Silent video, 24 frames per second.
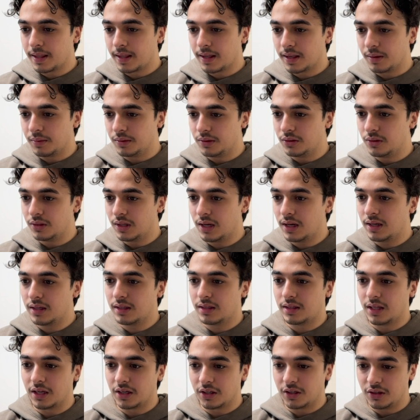Can we do that?
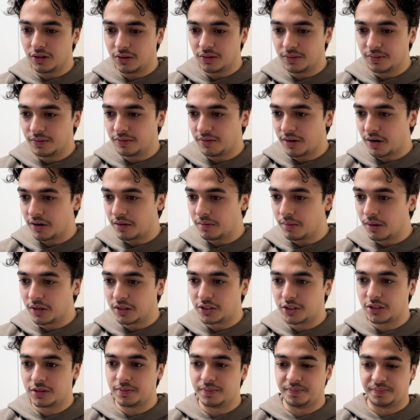Thank you very
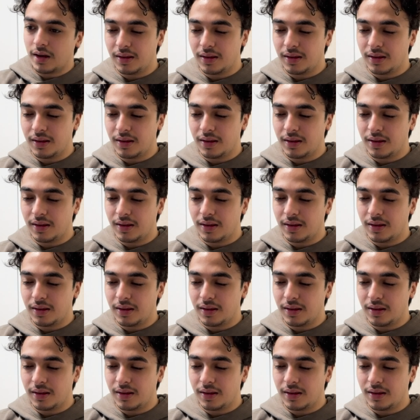much.